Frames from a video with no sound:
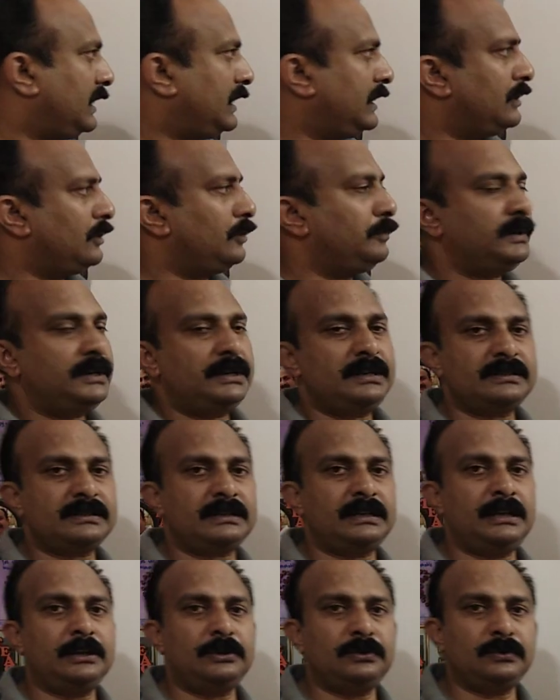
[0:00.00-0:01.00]
I hope it is
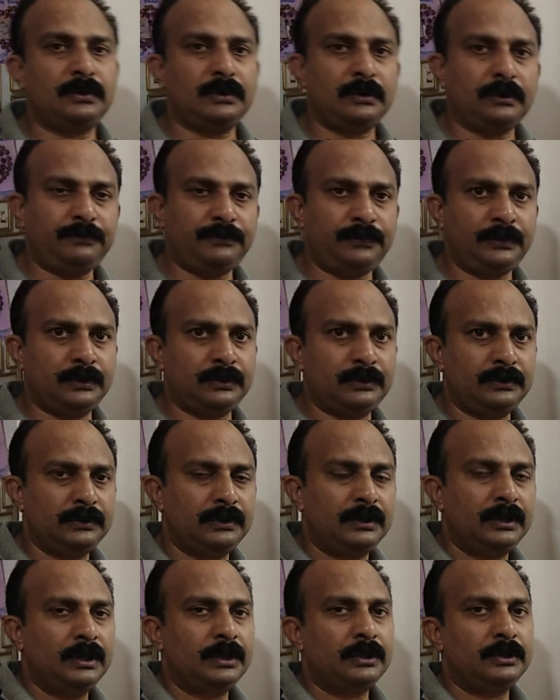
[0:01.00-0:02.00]
clear to all of you.